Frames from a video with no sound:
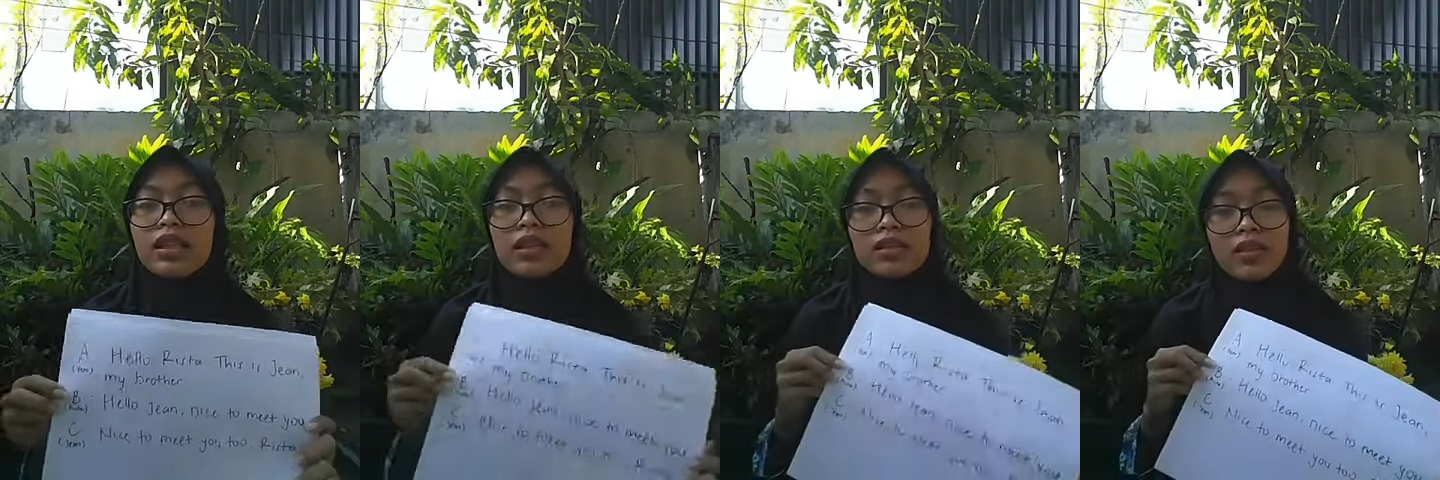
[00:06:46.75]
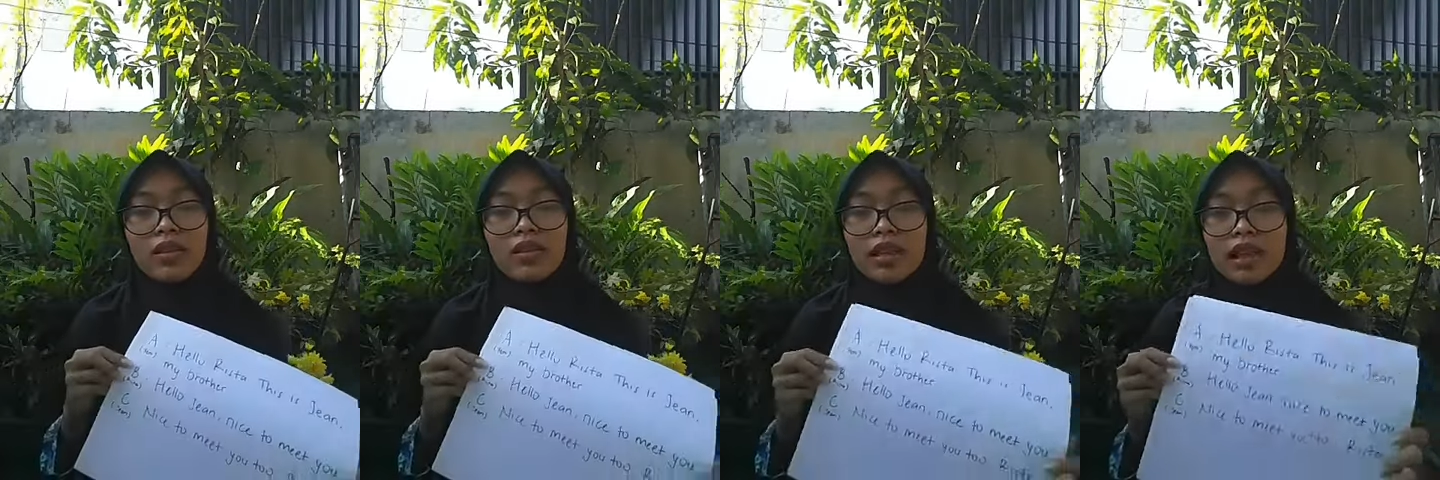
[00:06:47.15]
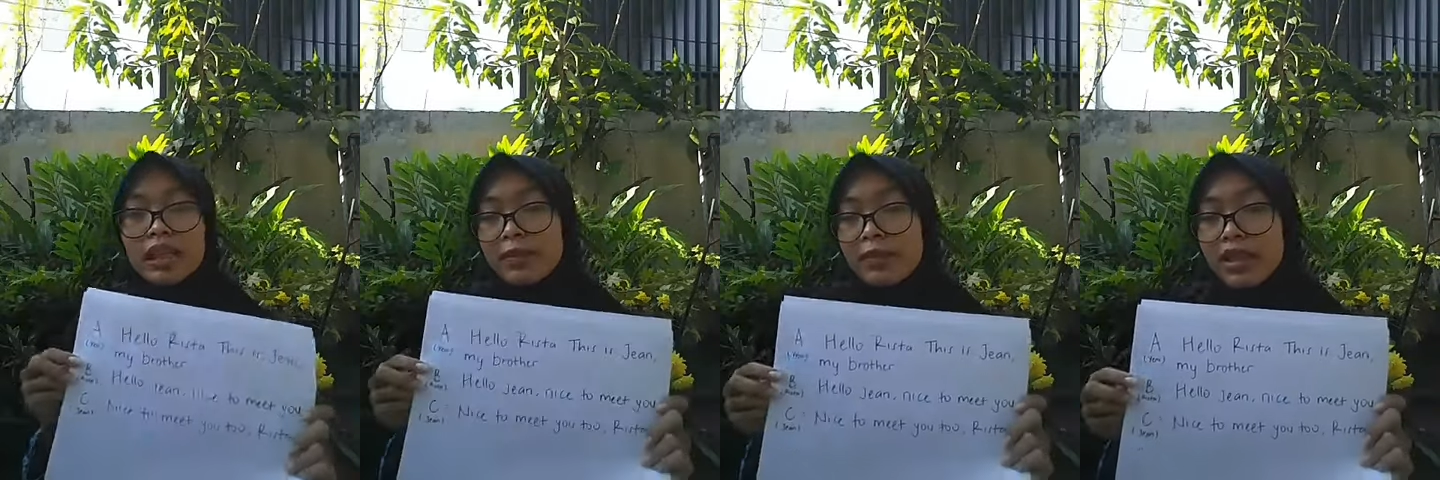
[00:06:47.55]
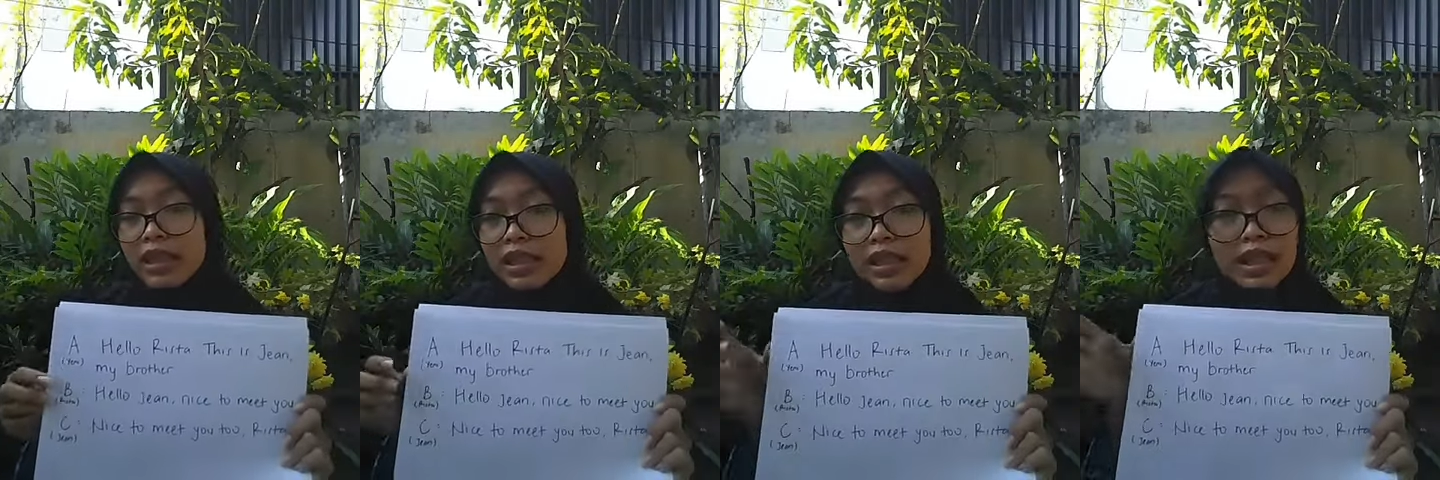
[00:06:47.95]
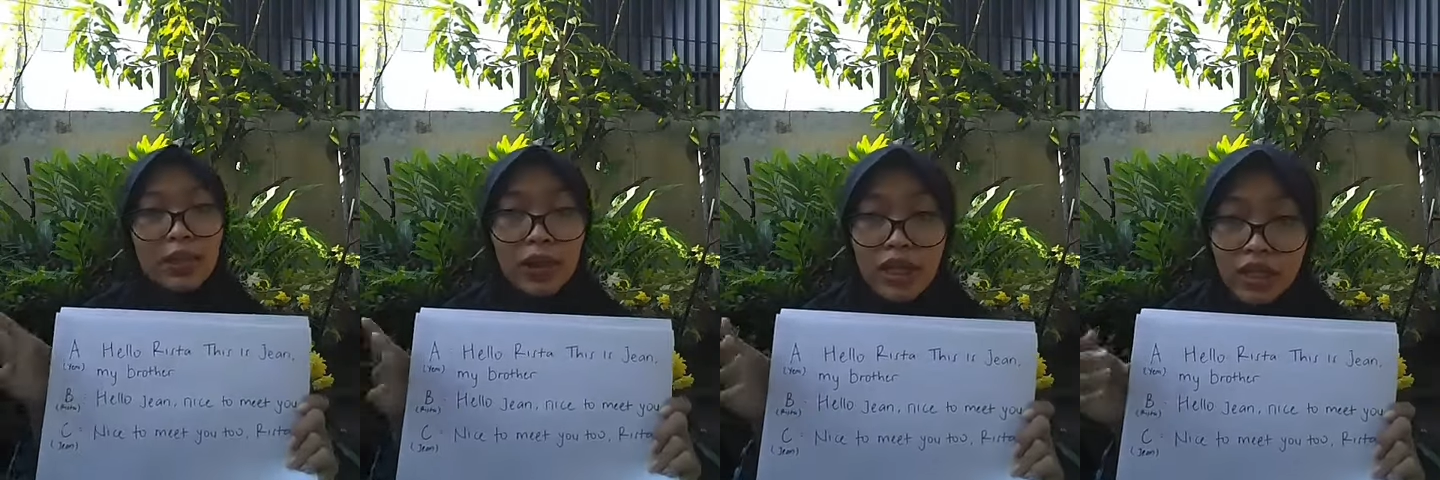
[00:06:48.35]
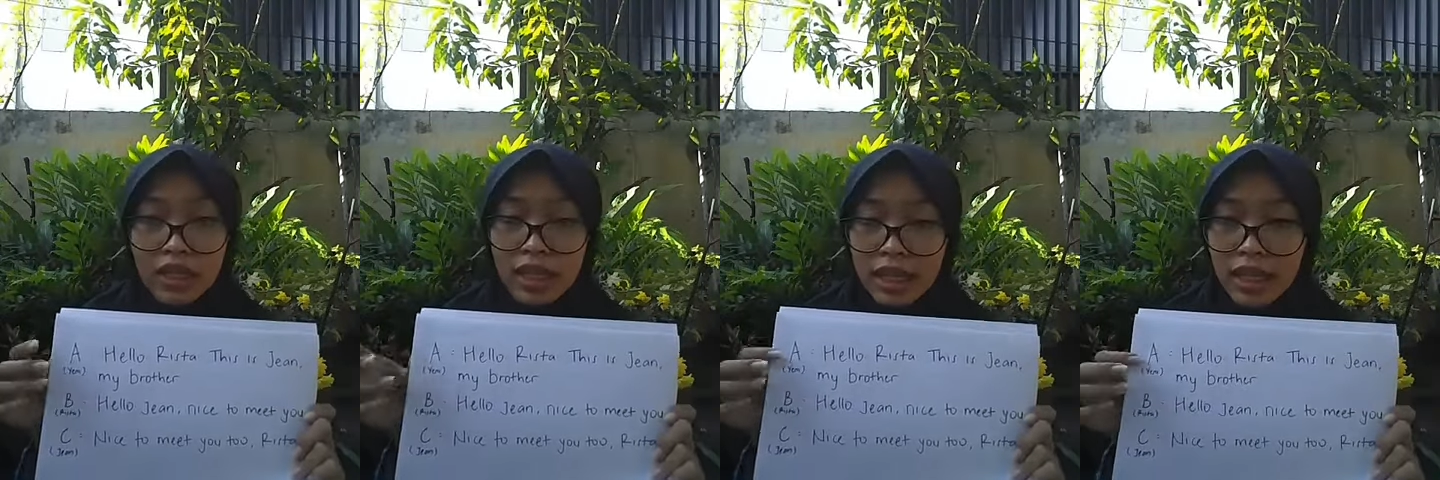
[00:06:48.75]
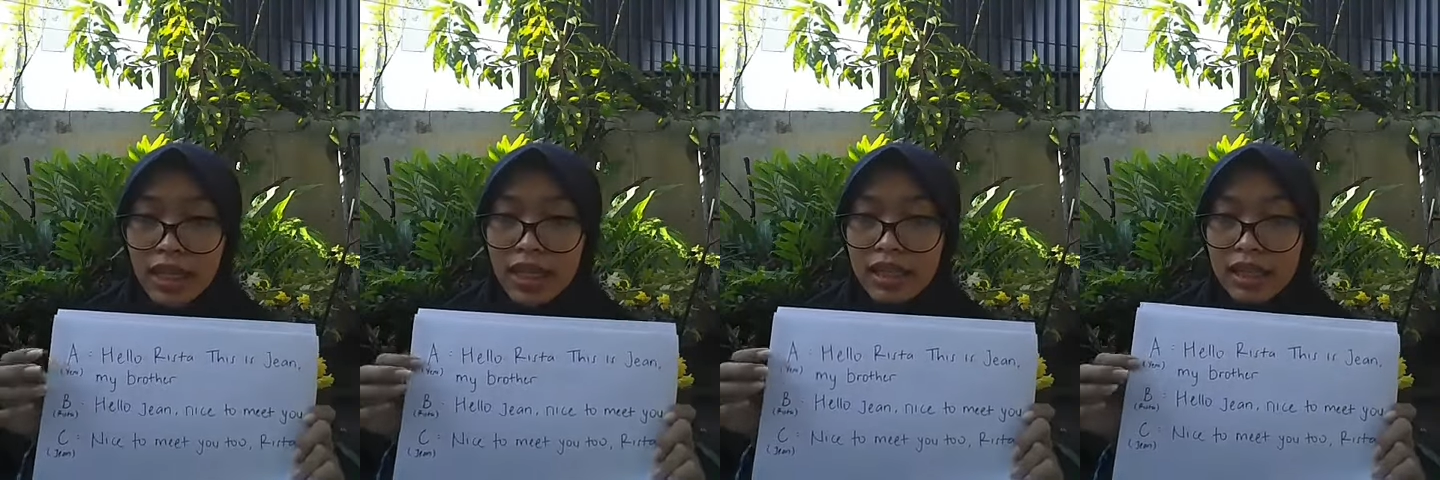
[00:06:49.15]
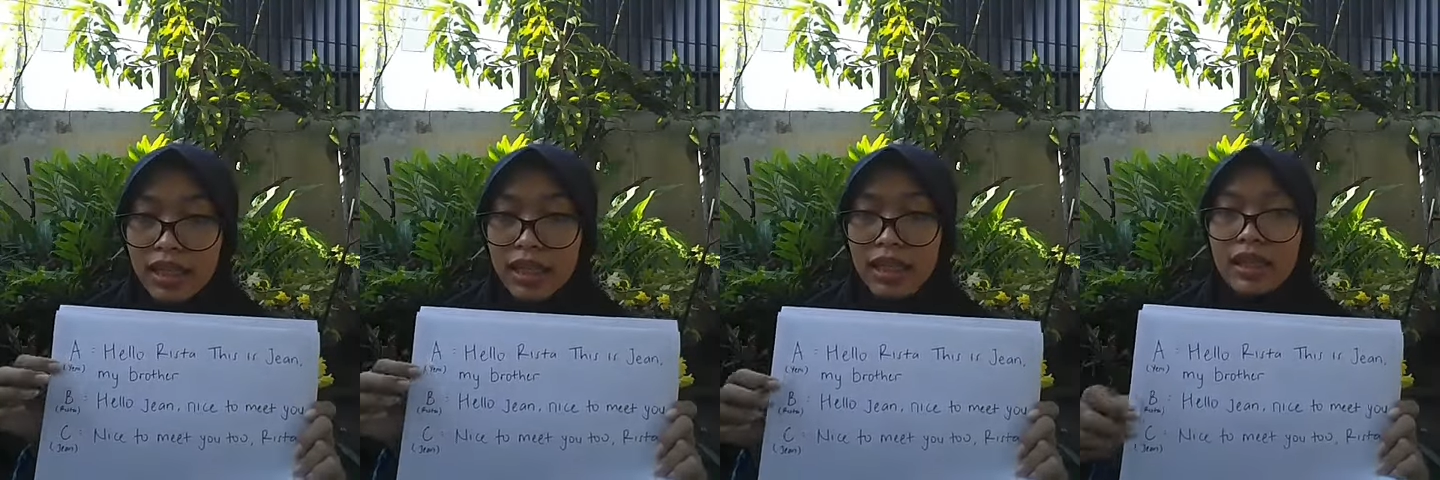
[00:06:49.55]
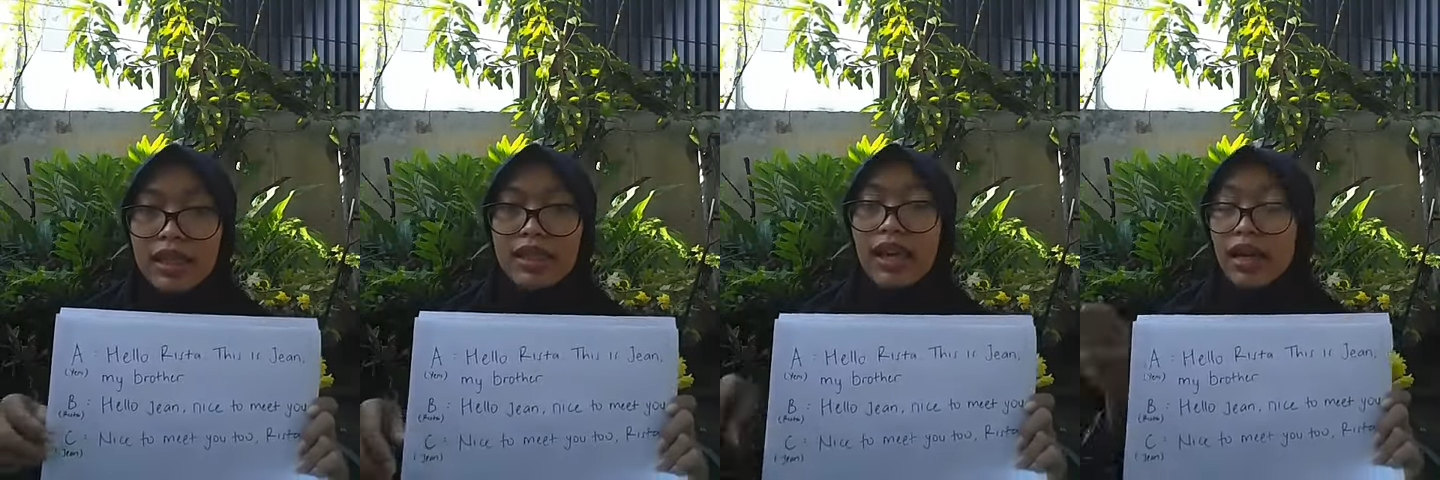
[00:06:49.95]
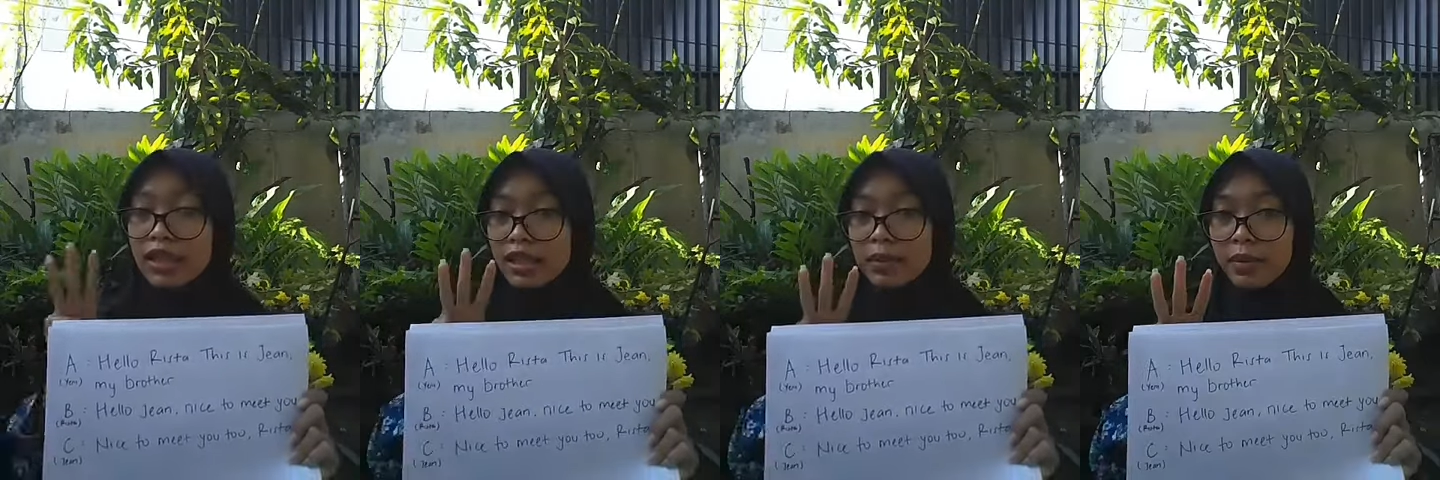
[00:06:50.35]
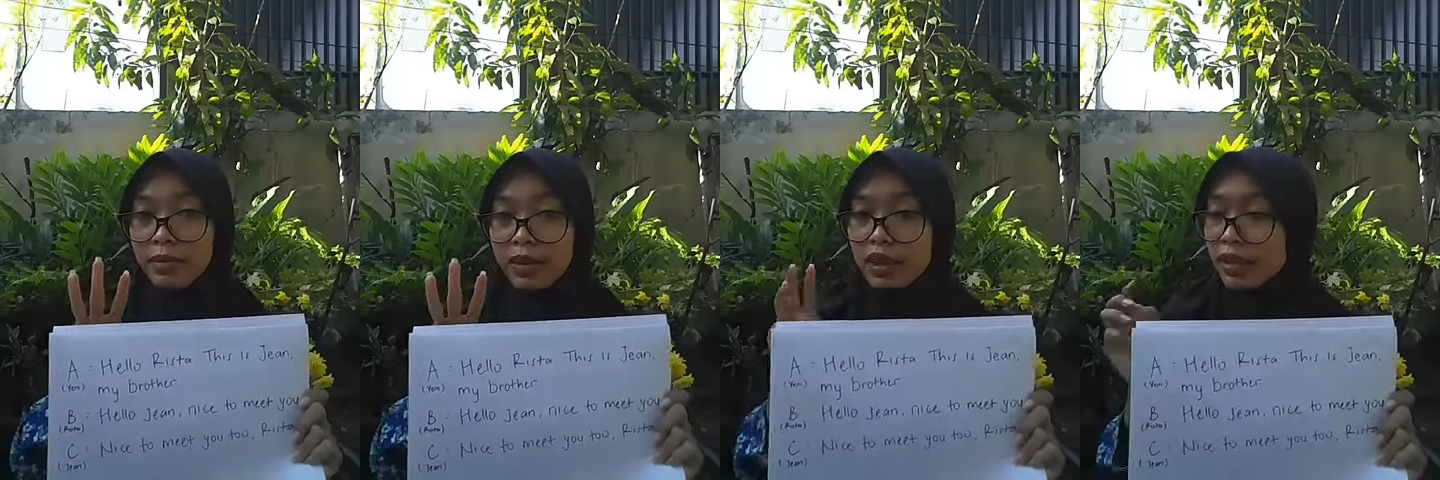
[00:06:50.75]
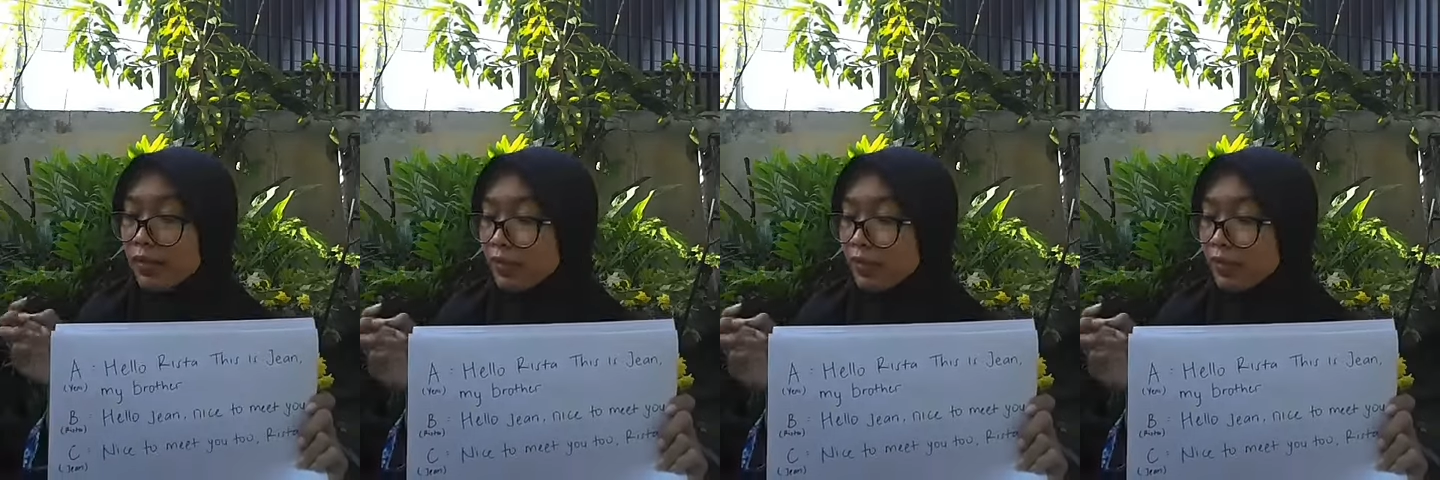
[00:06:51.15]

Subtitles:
So the situation here, there are three people.